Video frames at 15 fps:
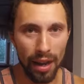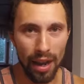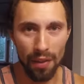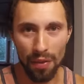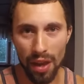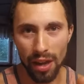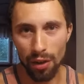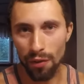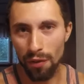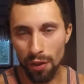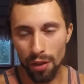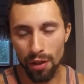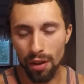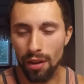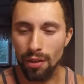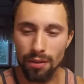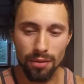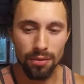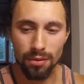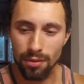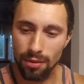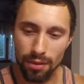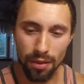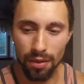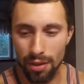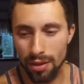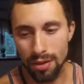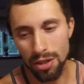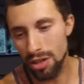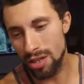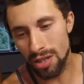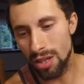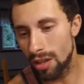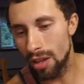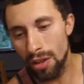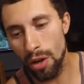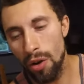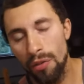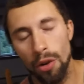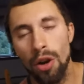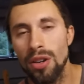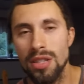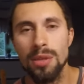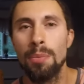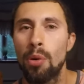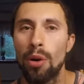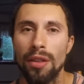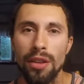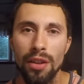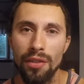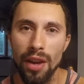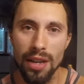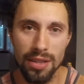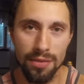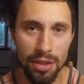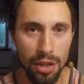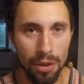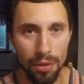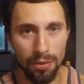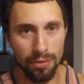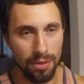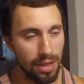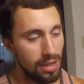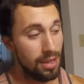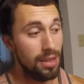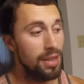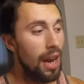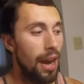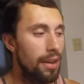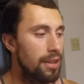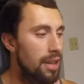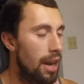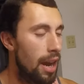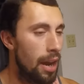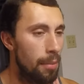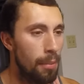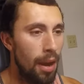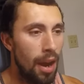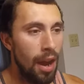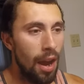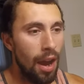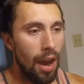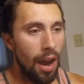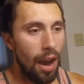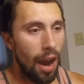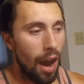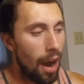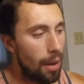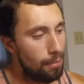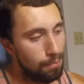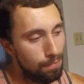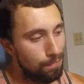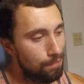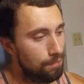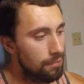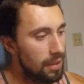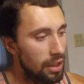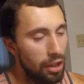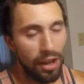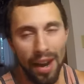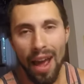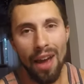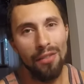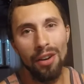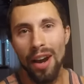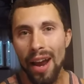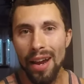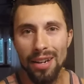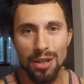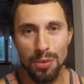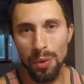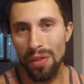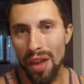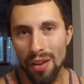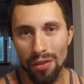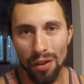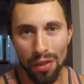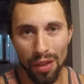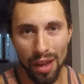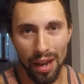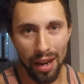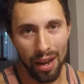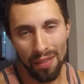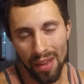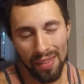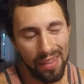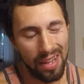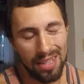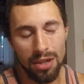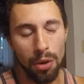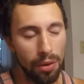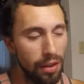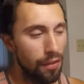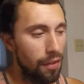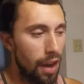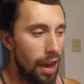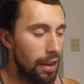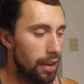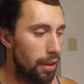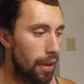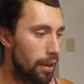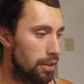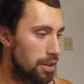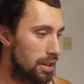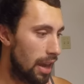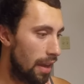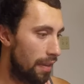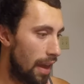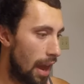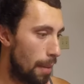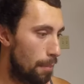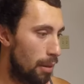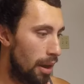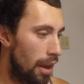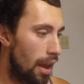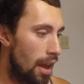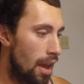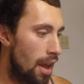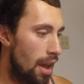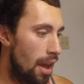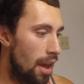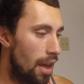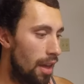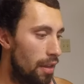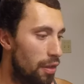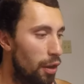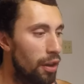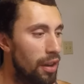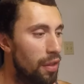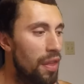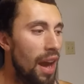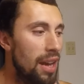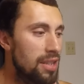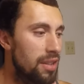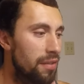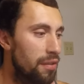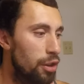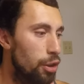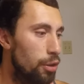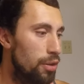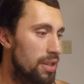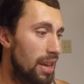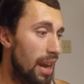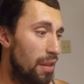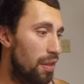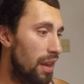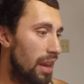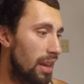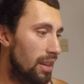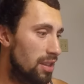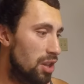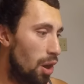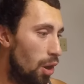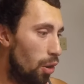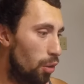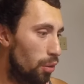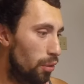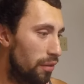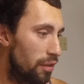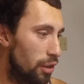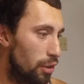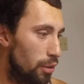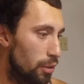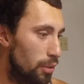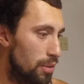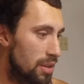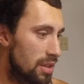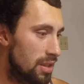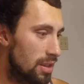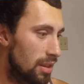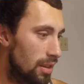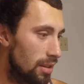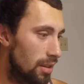can't thank you for the overall support that you guys have shown this entire time. You're going to have your haters with everything, and that's totally fine. You know, I understand that. But 30,000 views, and I think total views,